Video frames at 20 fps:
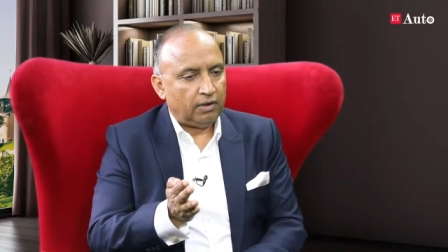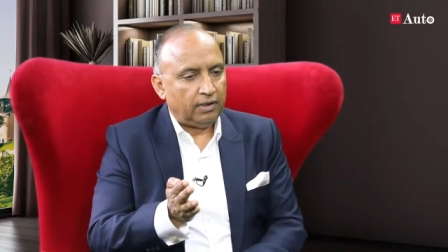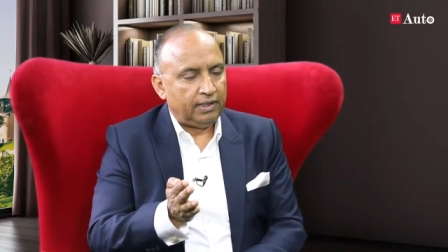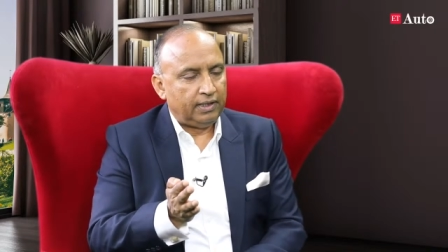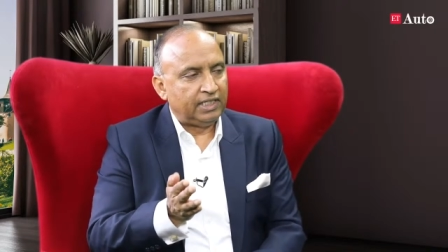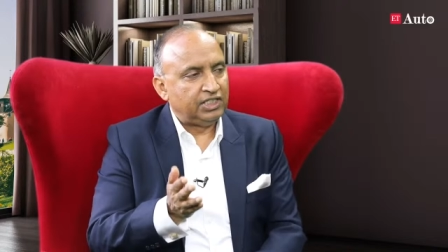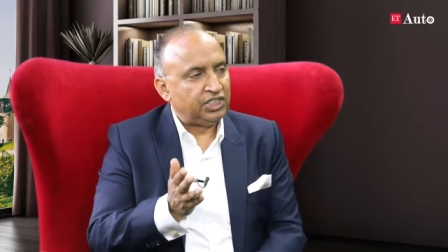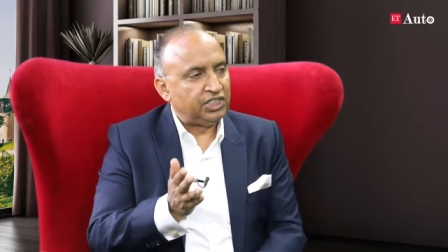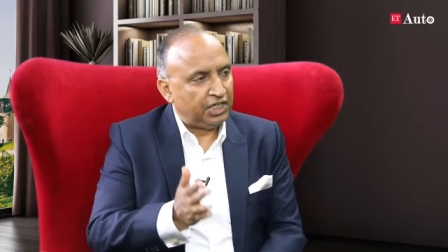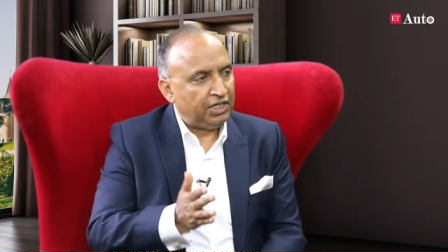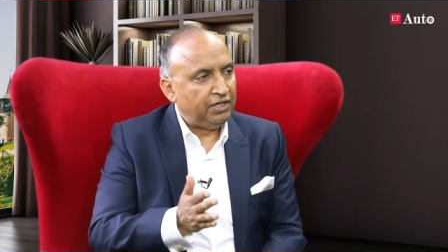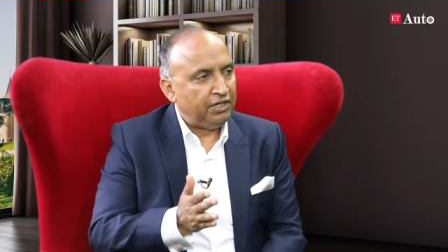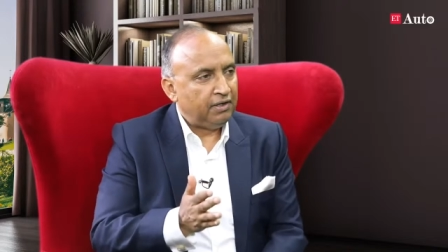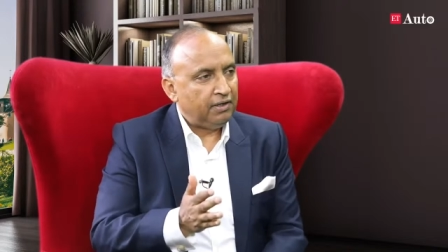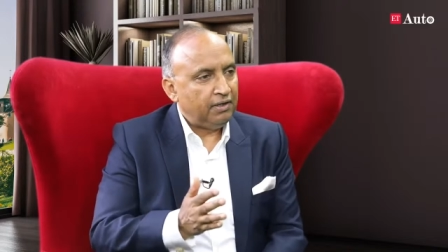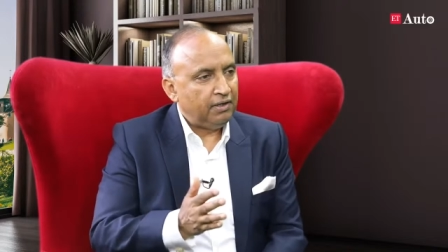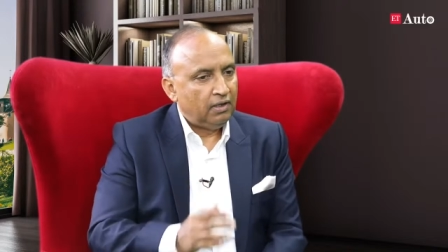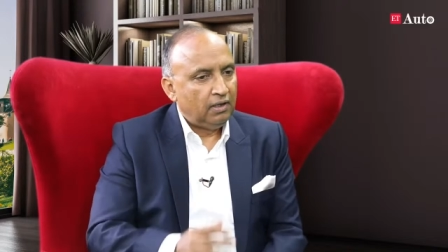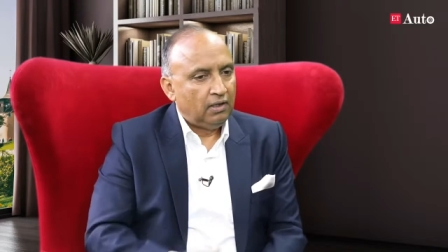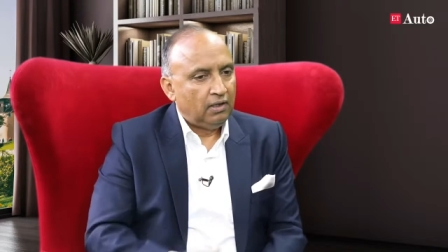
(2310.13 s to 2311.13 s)
the gender,
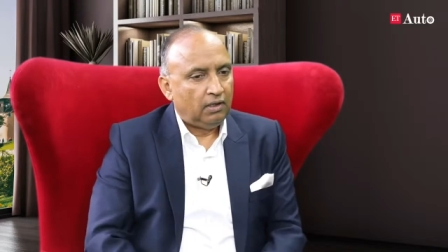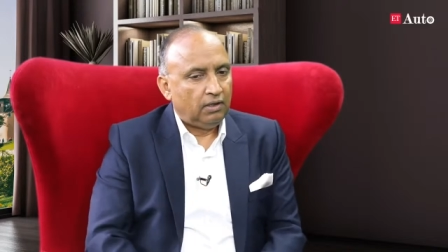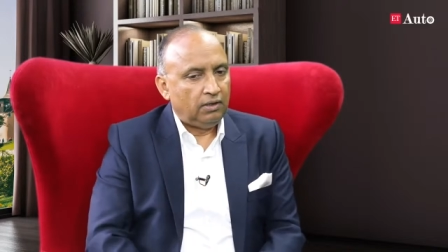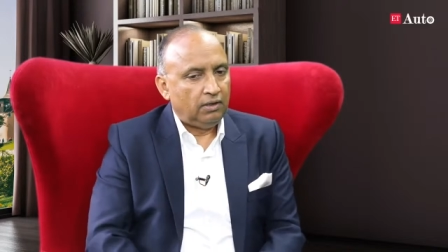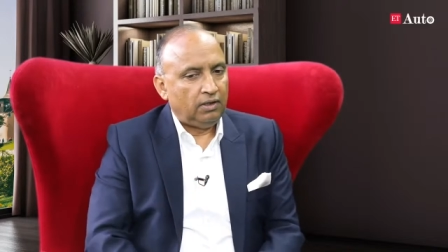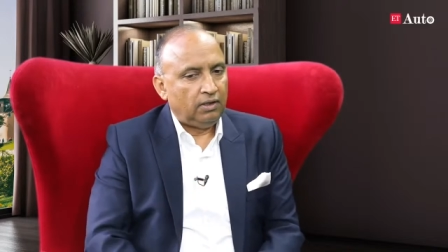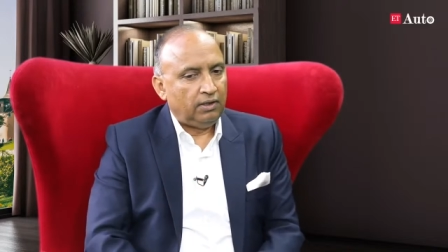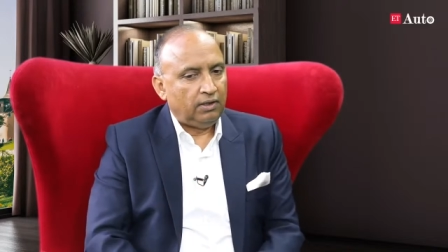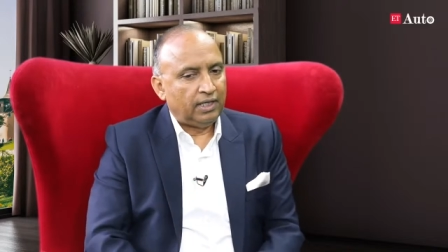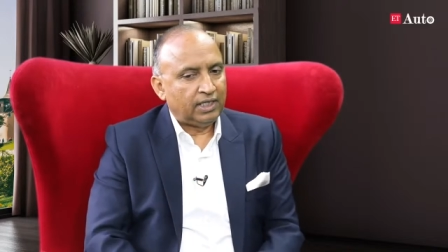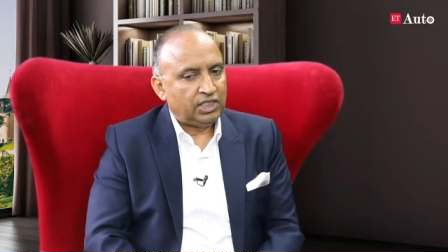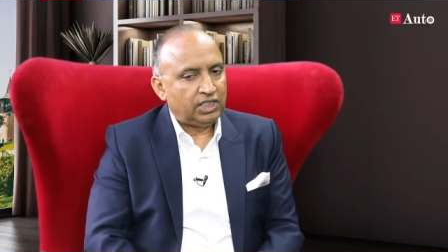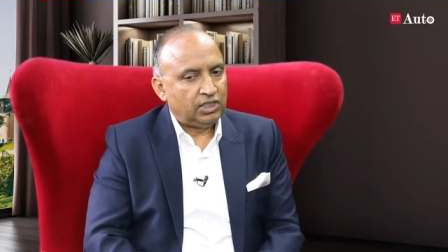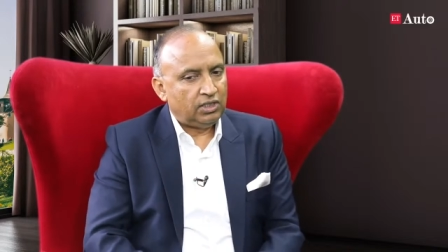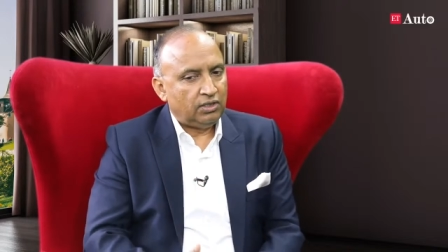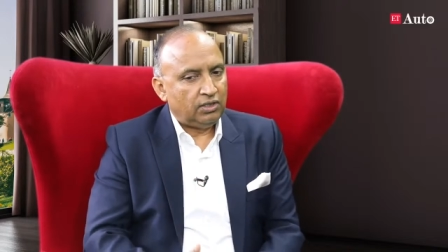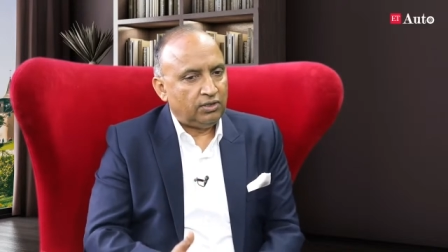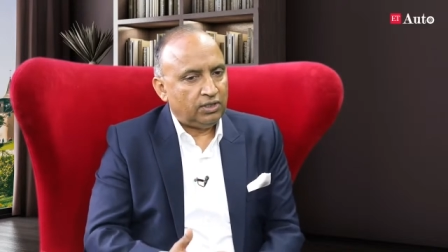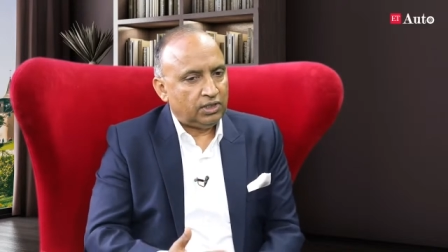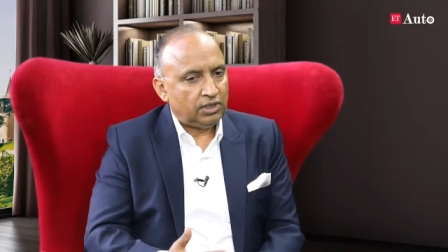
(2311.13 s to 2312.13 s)
the next
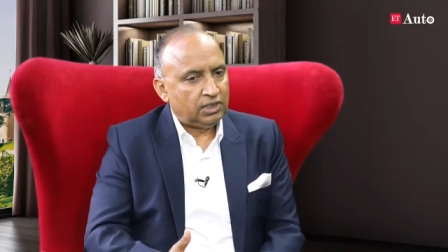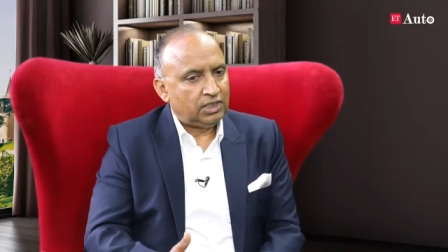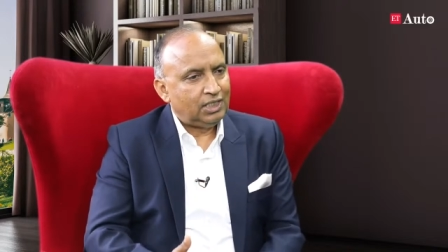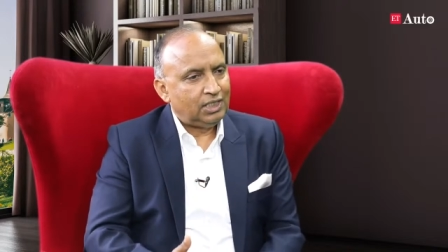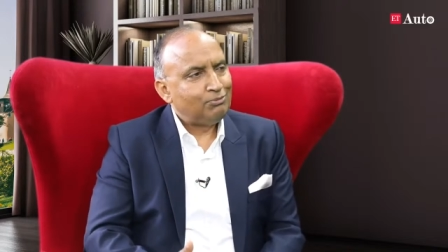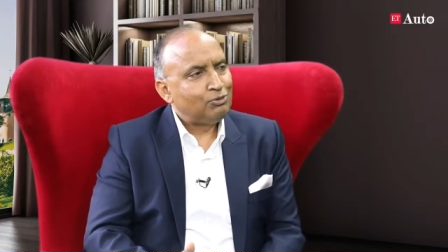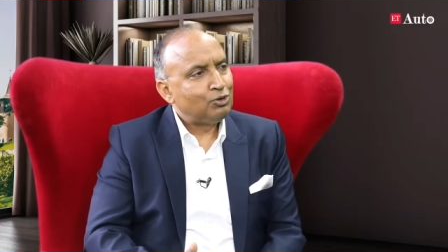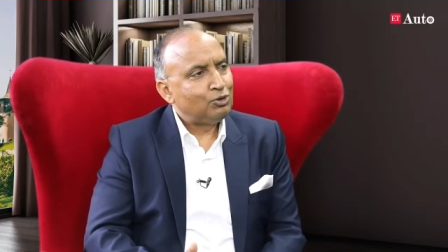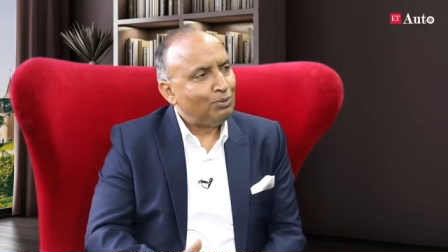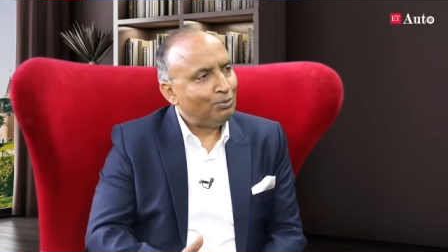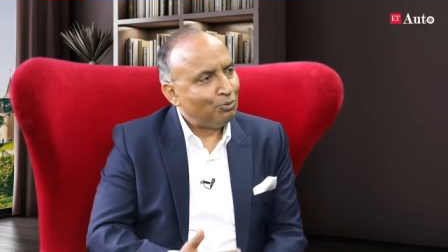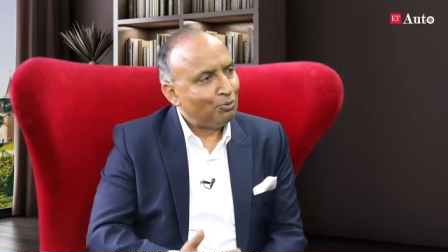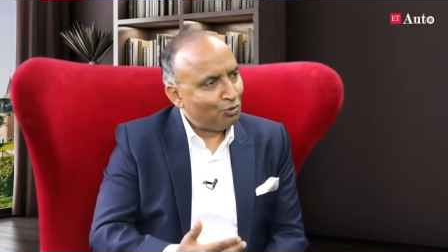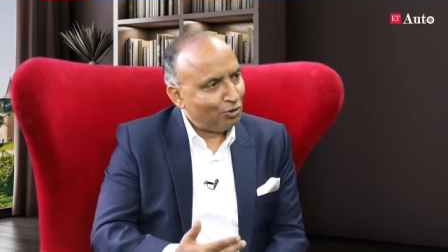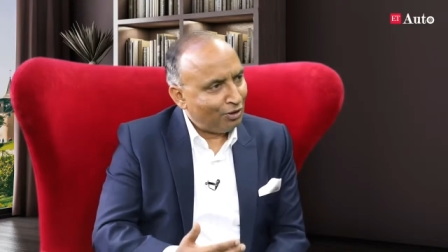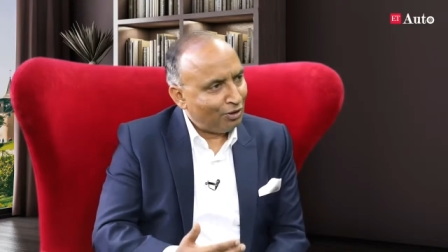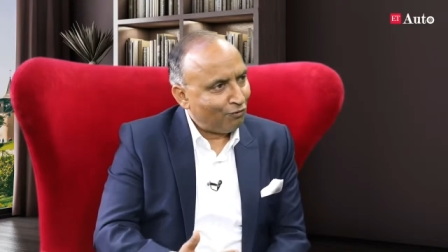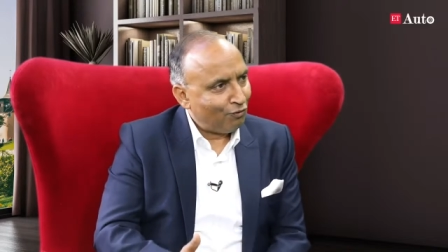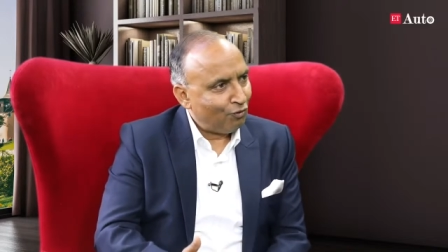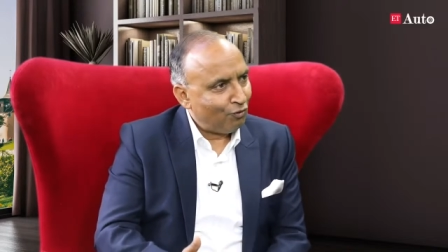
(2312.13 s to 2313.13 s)
generation seems to be more
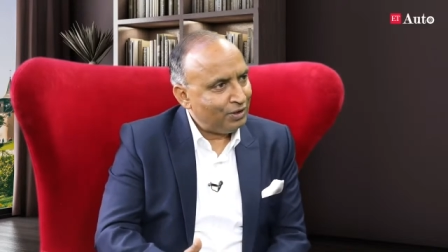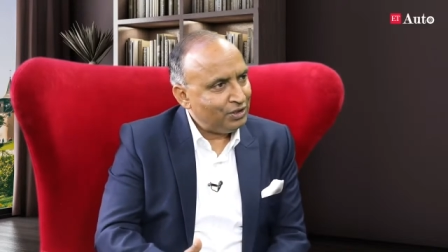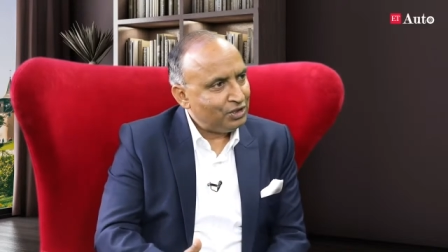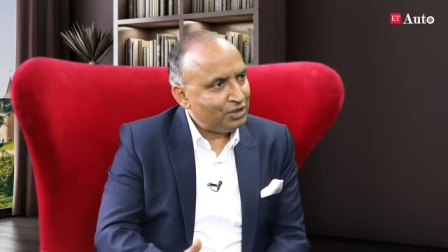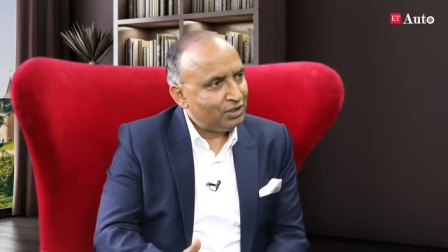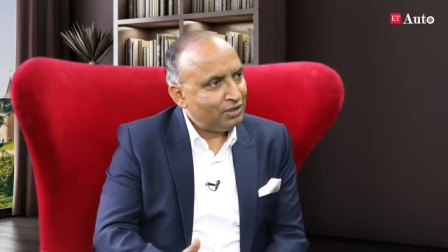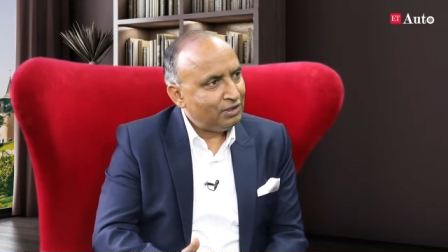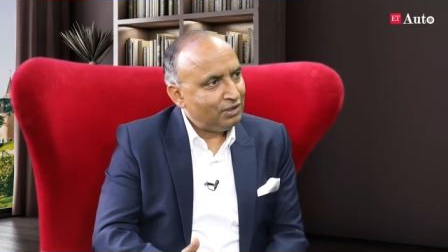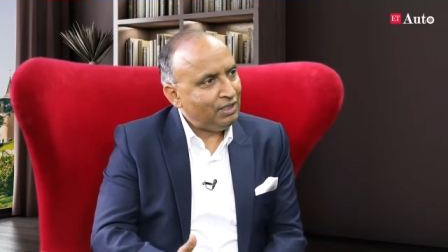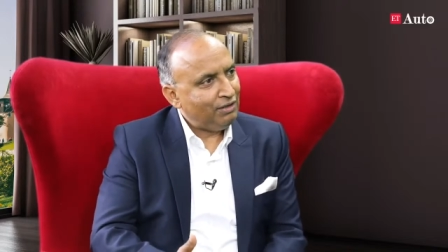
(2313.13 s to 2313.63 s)
influential,